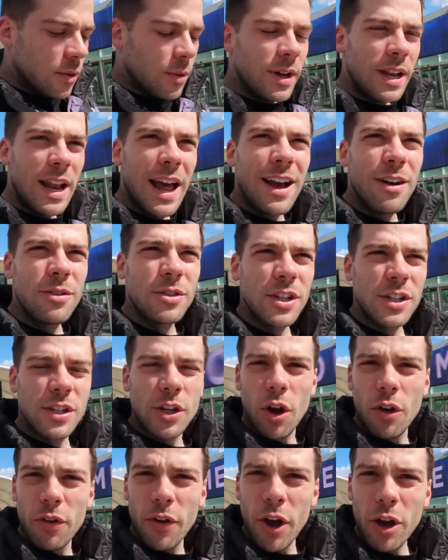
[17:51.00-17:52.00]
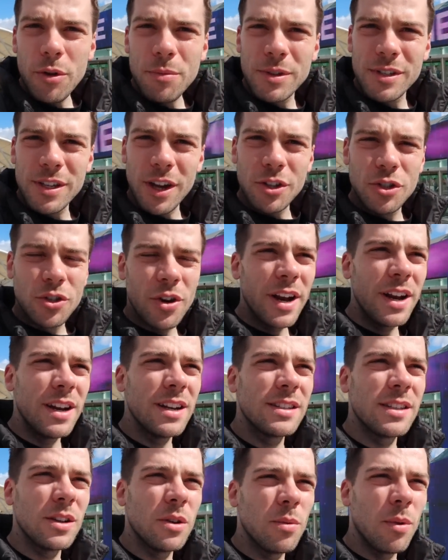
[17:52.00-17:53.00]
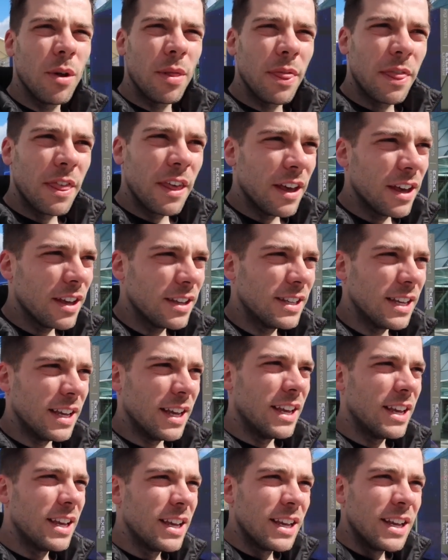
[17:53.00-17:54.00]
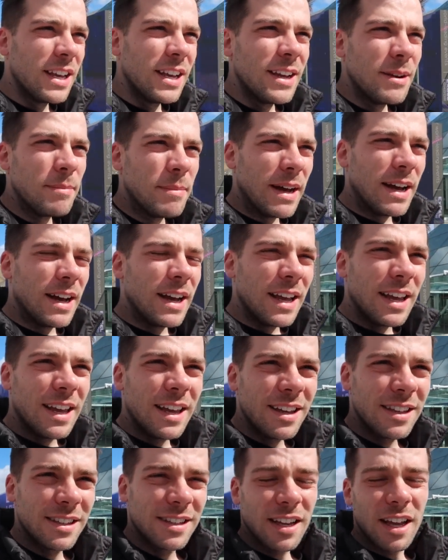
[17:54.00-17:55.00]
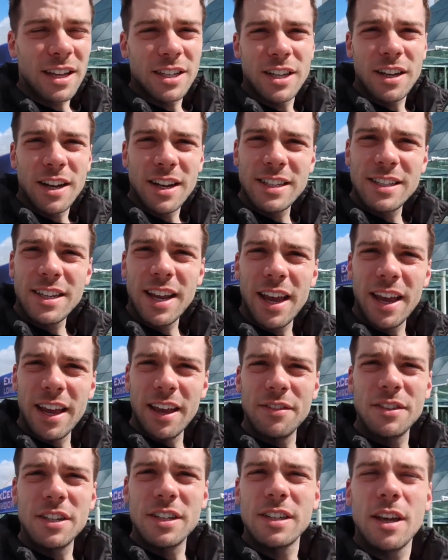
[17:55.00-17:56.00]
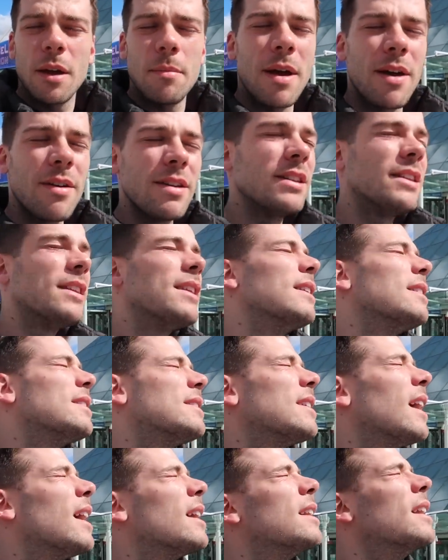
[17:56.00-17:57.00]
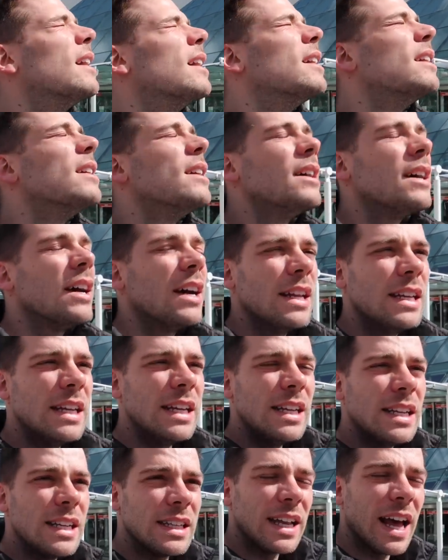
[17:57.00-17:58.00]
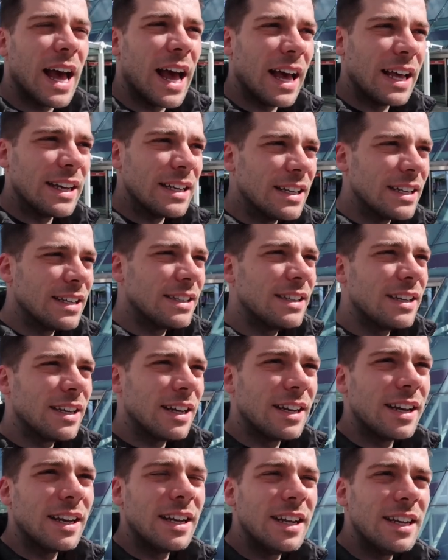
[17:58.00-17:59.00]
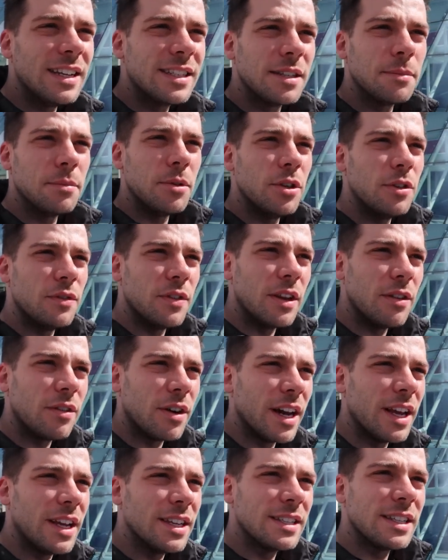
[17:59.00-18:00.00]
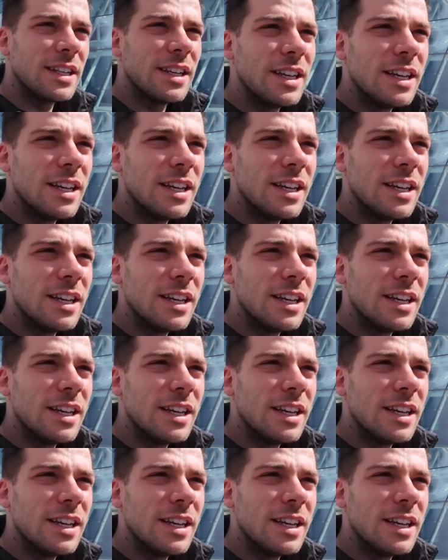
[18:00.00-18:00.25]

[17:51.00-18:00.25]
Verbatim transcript: We're now just off home because our train is at one thirty, but it is such a nice day. I've just come out into the sun. I need a tan. And I need some U V rays.